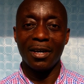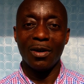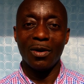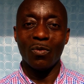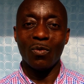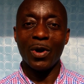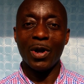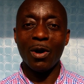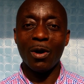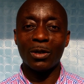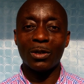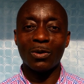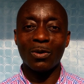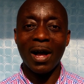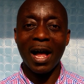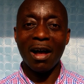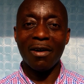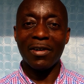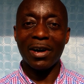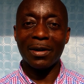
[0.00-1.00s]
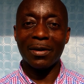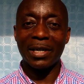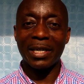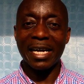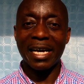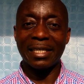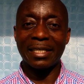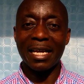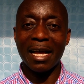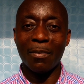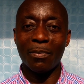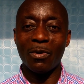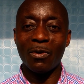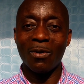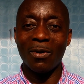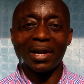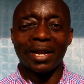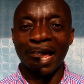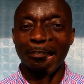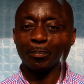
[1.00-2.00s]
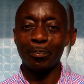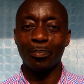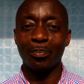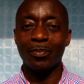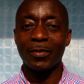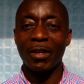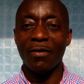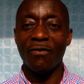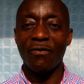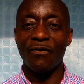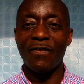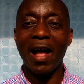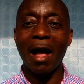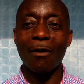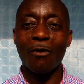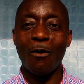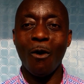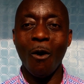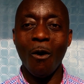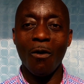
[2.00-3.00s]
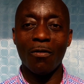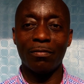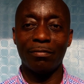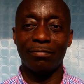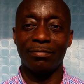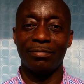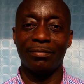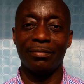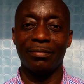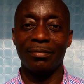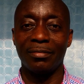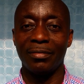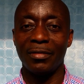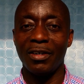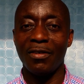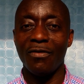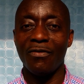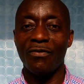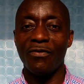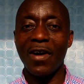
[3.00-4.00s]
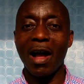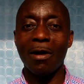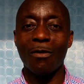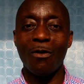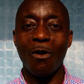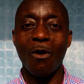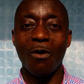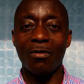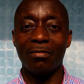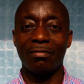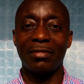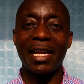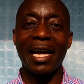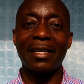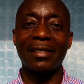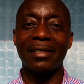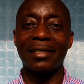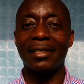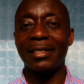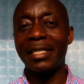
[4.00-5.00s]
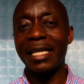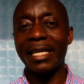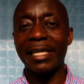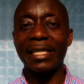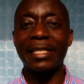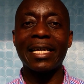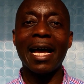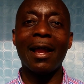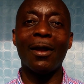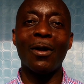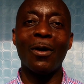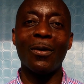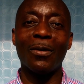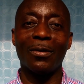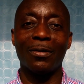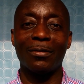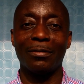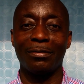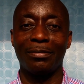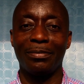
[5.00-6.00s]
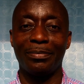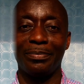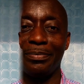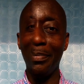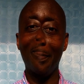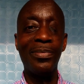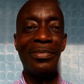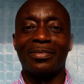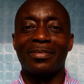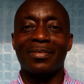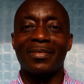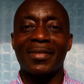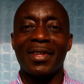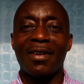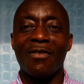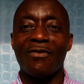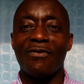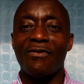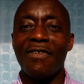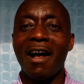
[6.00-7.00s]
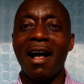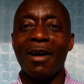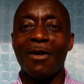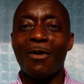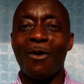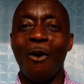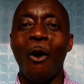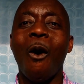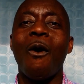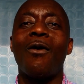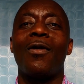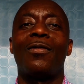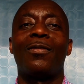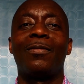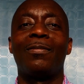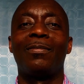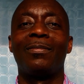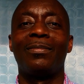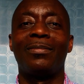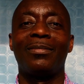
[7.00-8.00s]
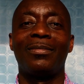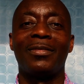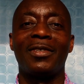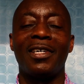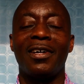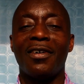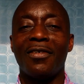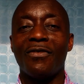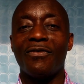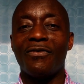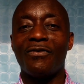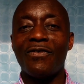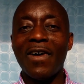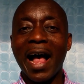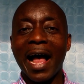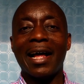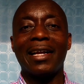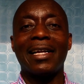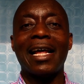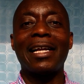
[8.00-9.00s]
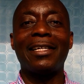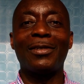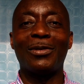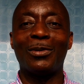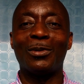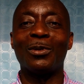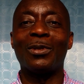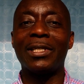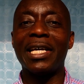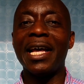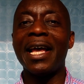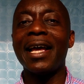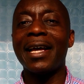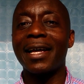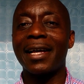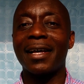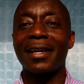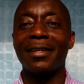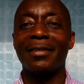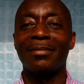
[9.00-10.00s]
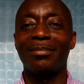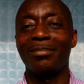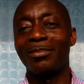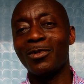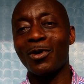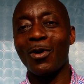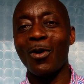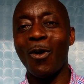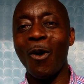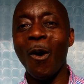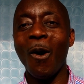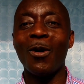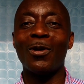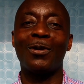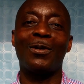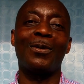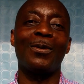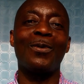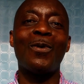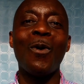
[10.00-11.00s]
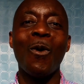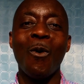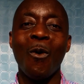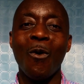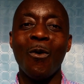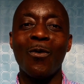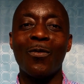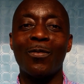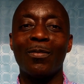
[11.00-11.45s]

We also have another example like fa ko. Fa ko, that is take it along. Fa ko. Fa, that is to take. Ko, to go.